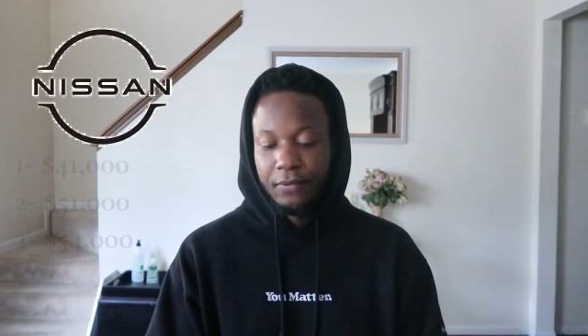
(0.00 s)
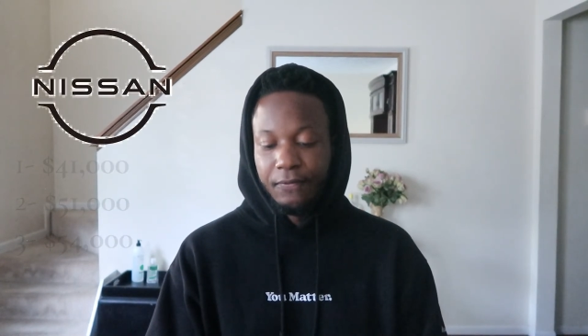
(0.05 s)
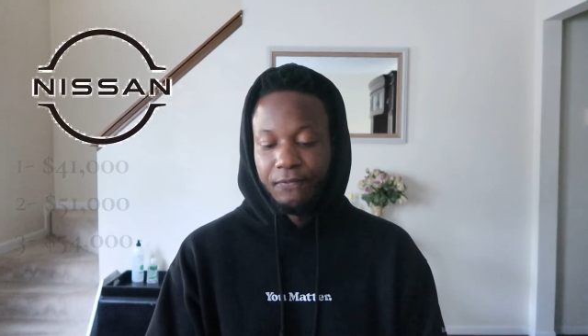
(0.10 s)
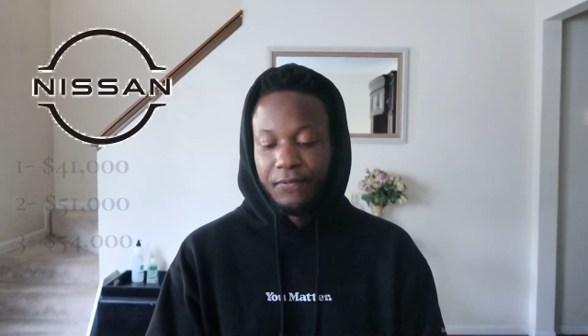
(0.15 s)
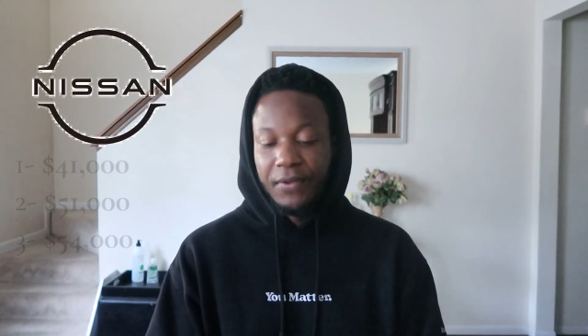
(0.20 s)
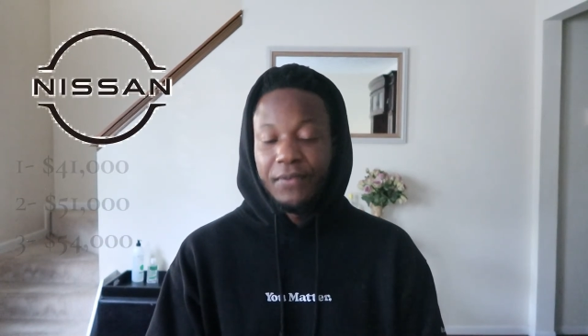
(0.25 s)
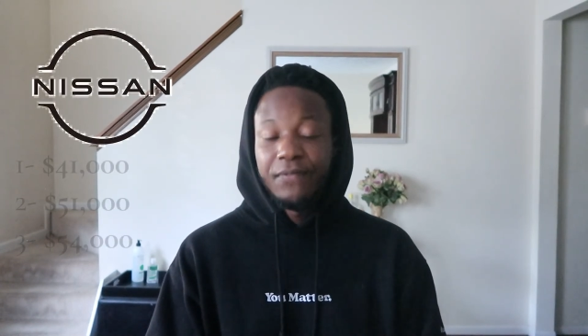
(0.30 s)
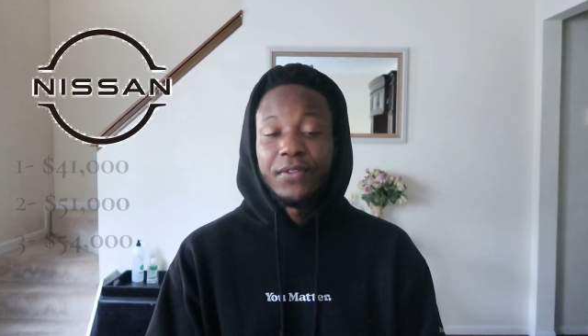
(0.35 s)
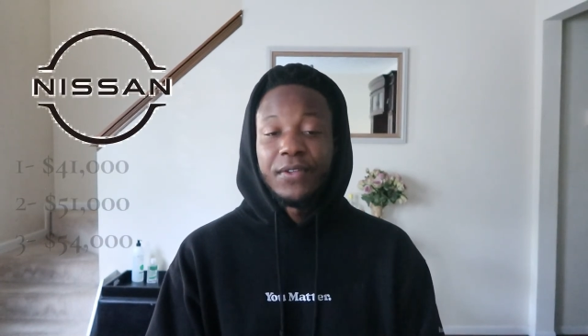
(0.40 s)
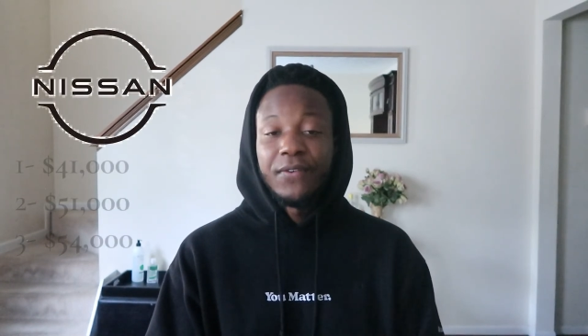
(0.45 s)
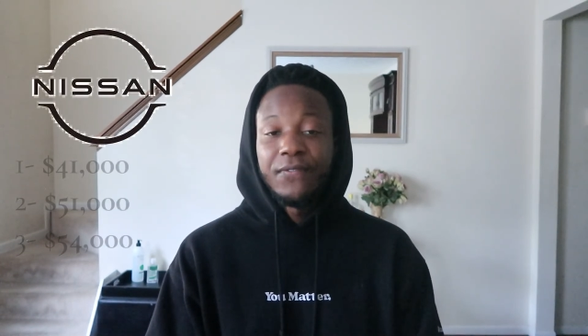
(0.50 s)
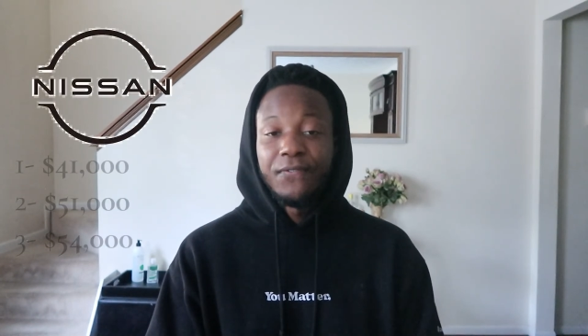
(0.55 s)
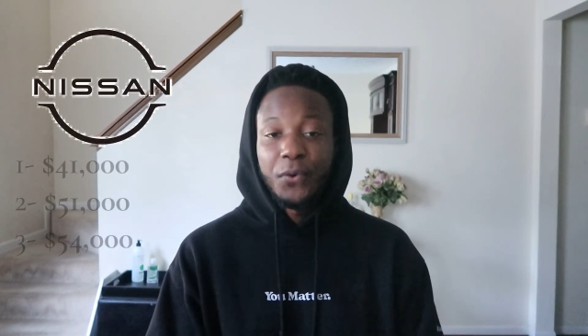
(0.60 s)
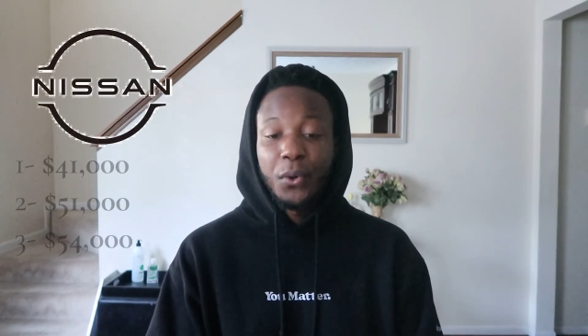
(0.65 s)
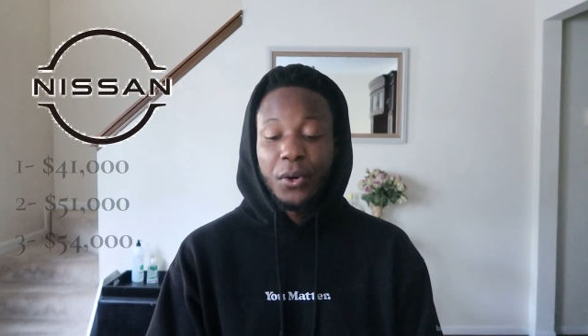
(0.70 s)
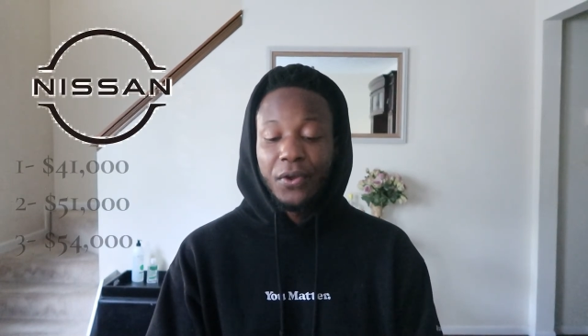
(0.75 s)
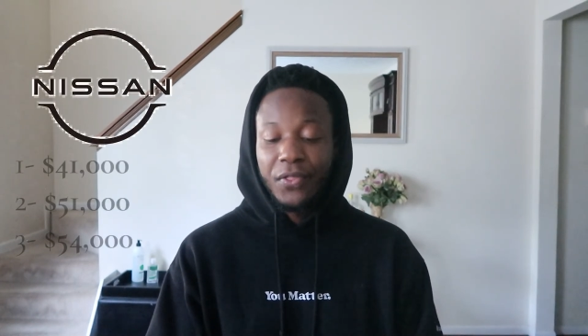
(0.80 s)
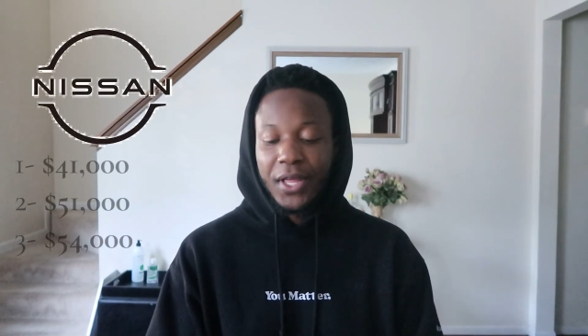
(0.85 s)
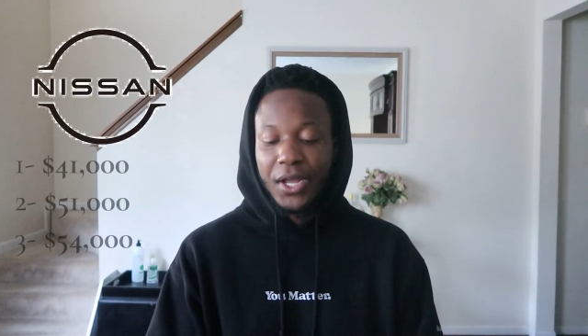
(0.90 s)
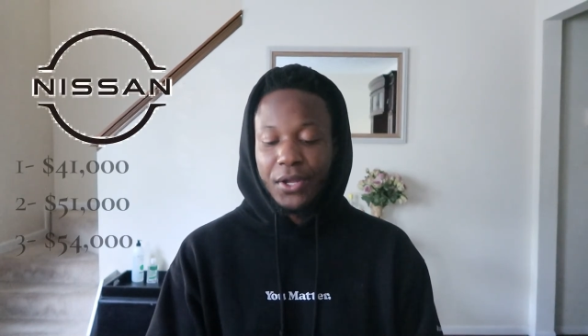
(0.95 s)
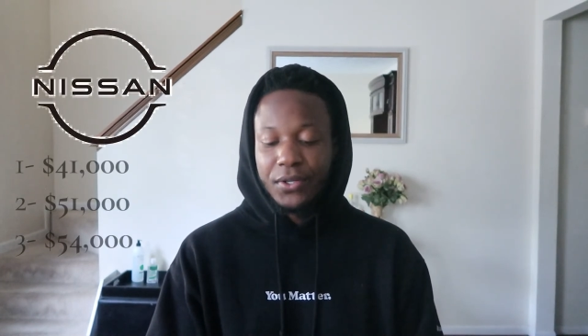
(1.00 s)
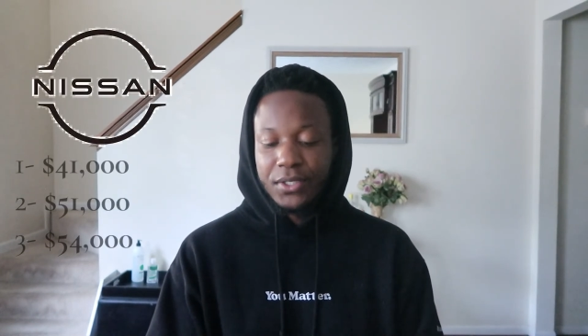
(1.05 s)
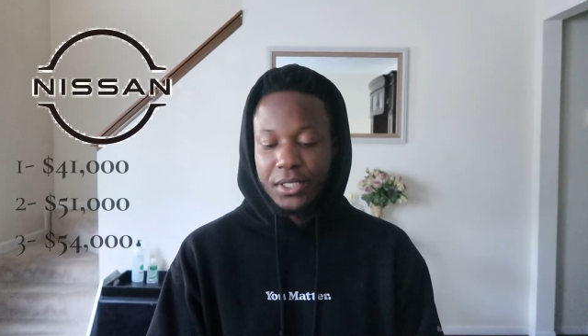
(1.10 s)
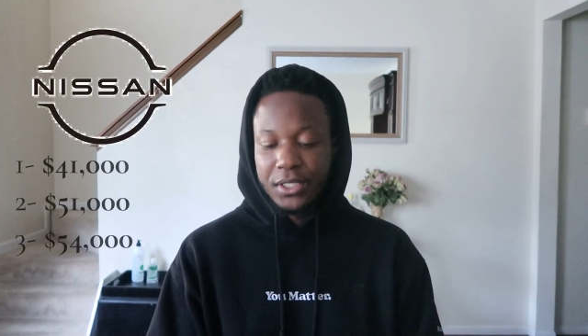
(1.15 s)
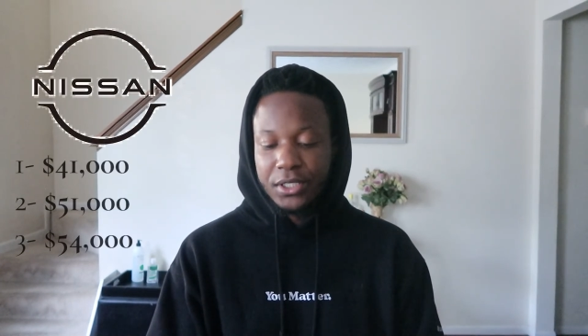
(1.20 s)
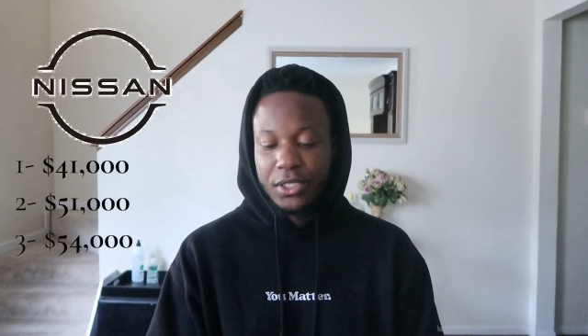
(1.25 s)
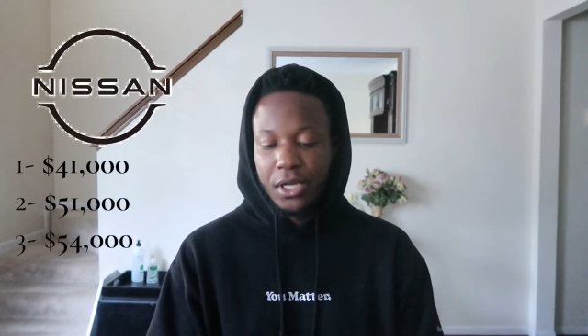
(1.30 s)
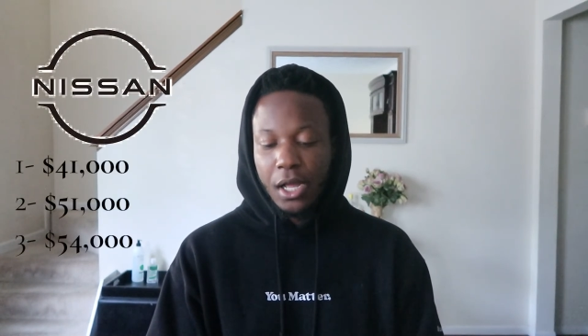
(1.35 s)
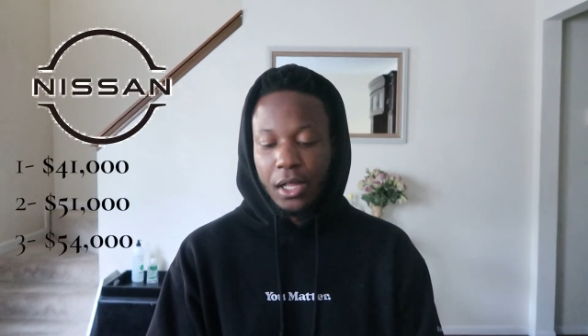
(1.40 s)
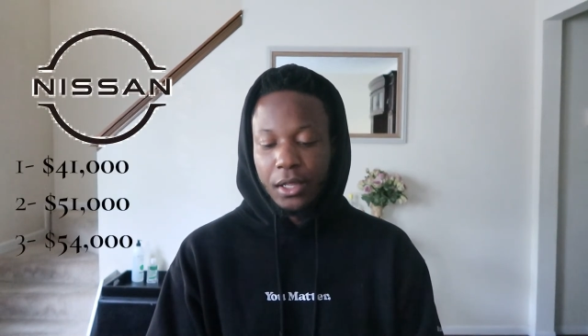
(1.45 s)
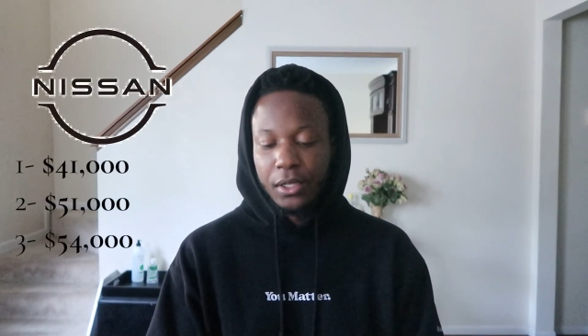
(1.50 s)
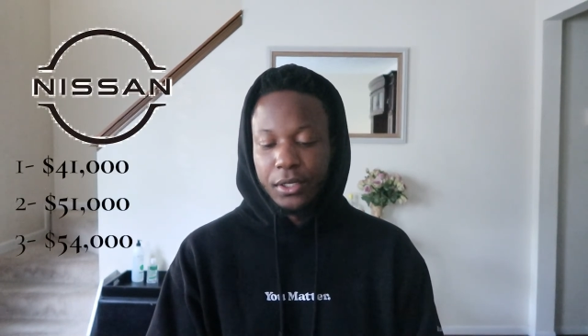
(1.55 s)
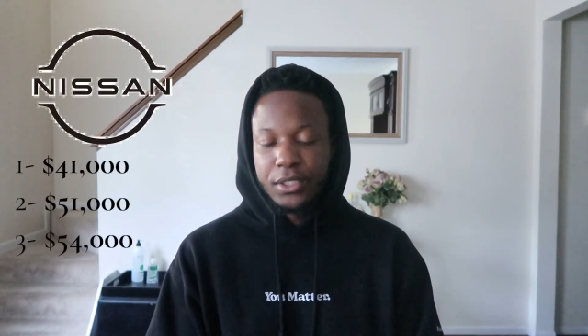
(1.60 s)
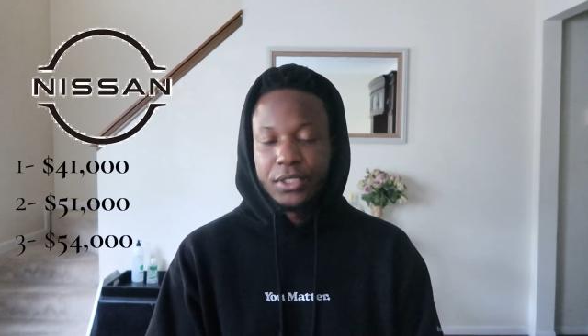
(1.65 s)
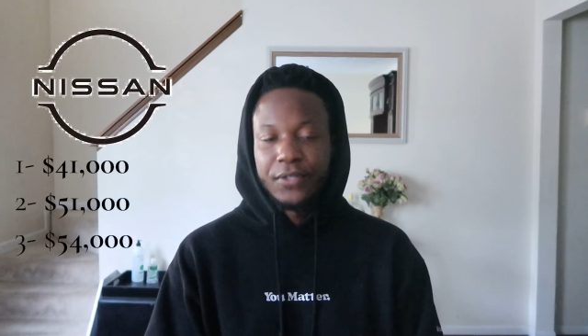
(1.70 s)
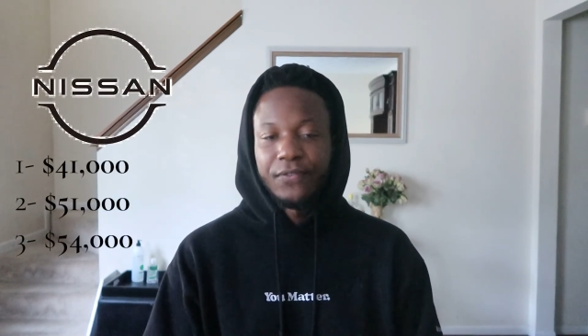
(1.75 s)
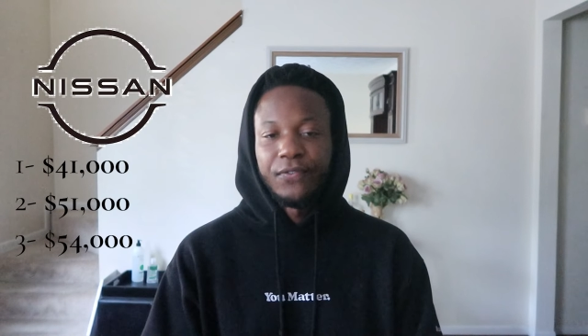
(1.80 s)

$54,000